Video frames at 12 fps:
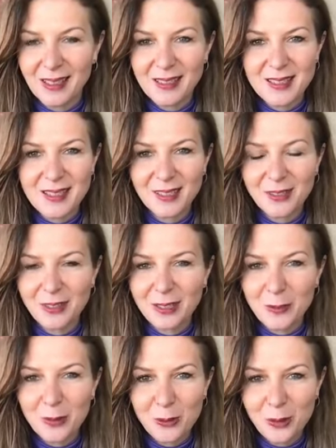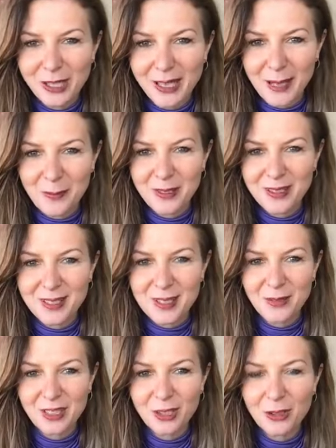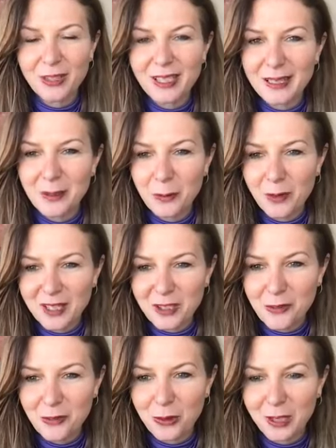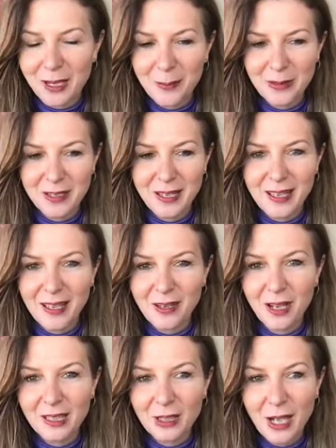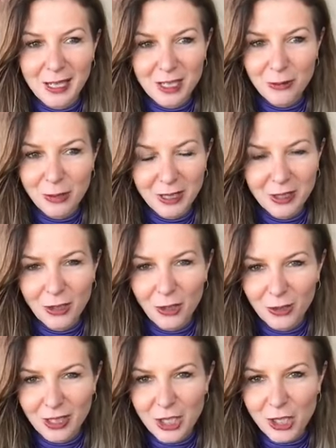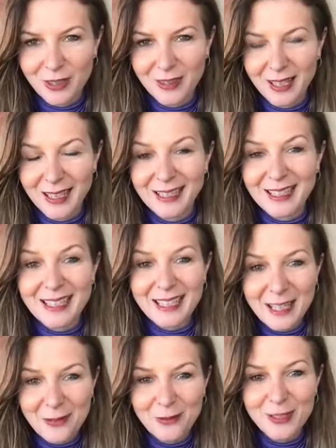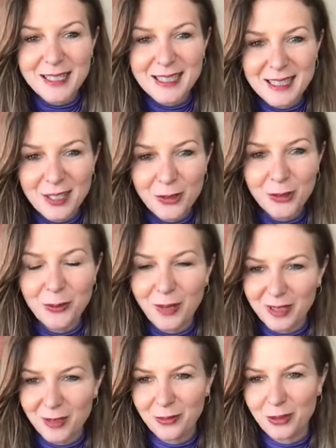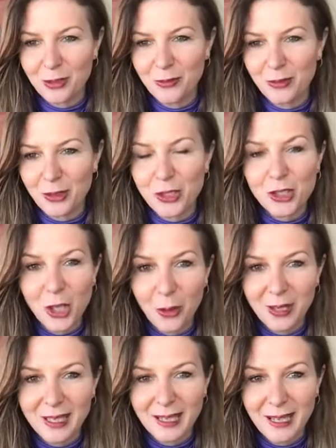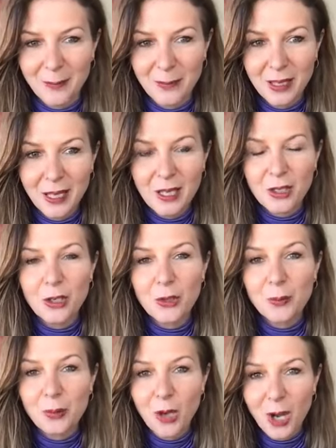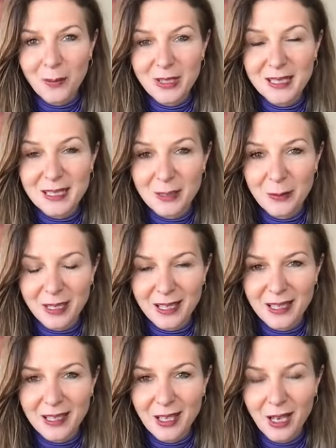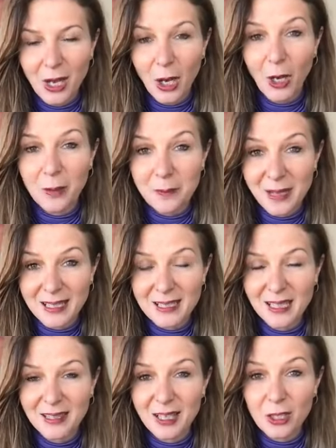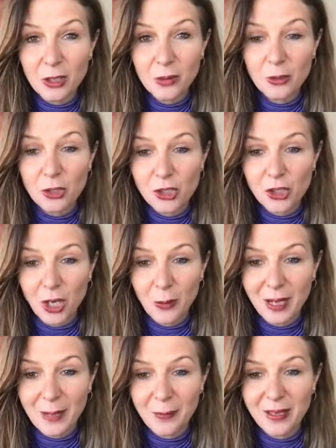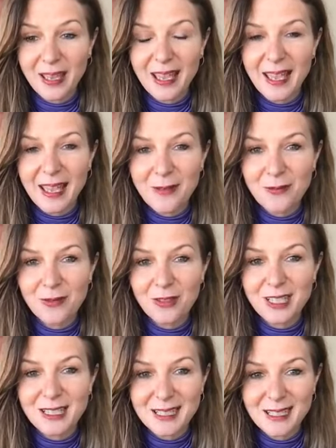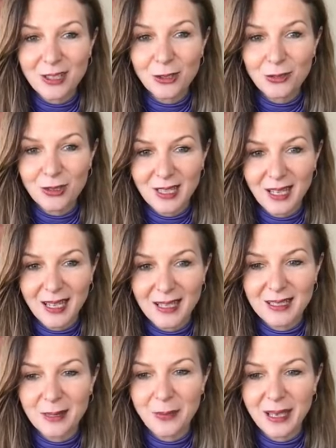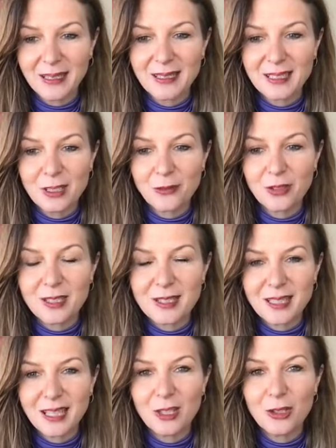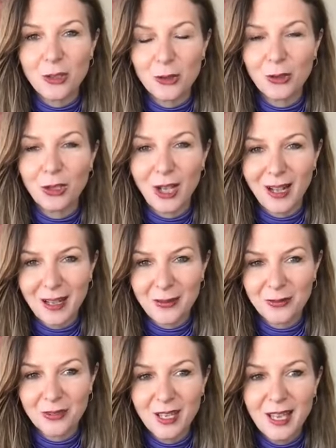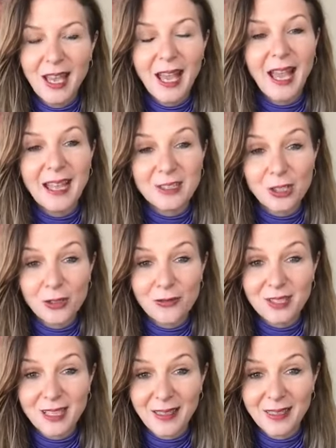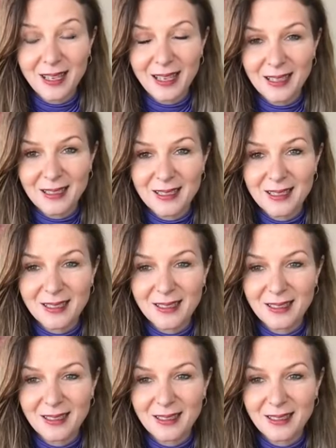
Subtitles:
It's incredible what happens when you're in wonderful company, and I'd like to acknowledge and thank every single one of you for showing up. You promised me on Monday that you would show up every single day to make a difference in your life, and you've done that.